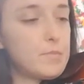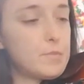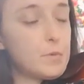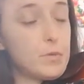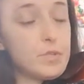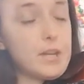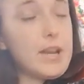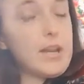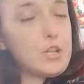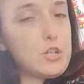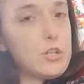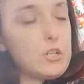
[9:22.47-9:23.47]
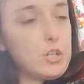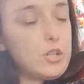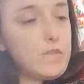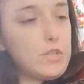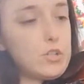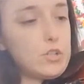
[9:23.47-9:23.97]
So it's not actually a
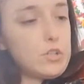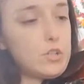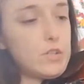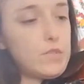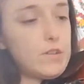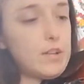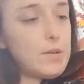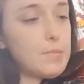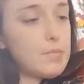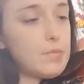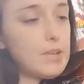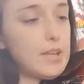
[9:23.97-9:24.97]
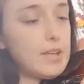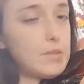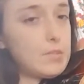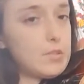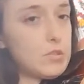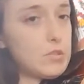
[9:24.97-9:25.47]
shift, it's just shifting up the
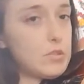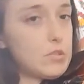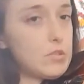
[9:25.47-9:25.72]
hand position.